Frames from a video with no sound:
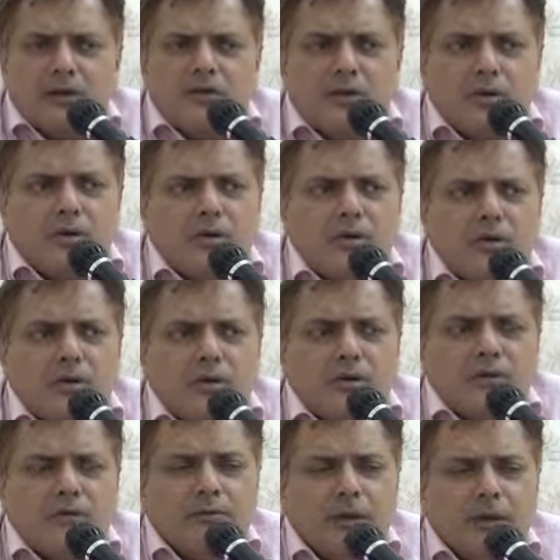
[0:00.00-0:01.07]
So
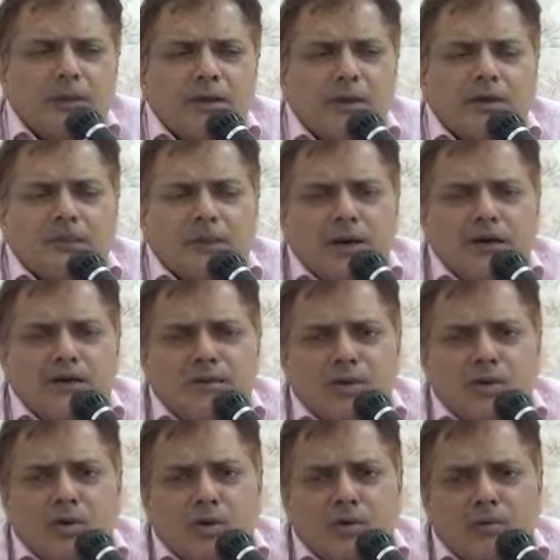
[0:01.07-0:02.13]
one can replace
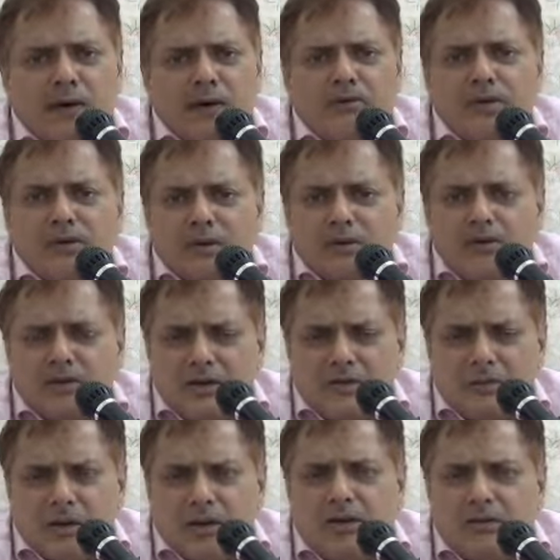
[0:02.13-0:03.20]
the gold bar with
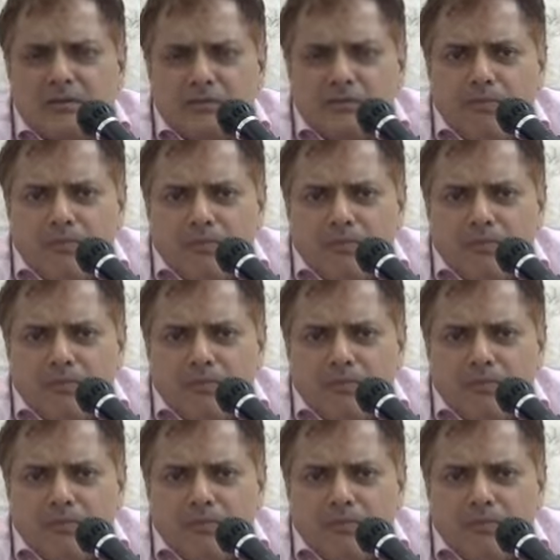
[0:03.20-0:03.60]
tungsten bar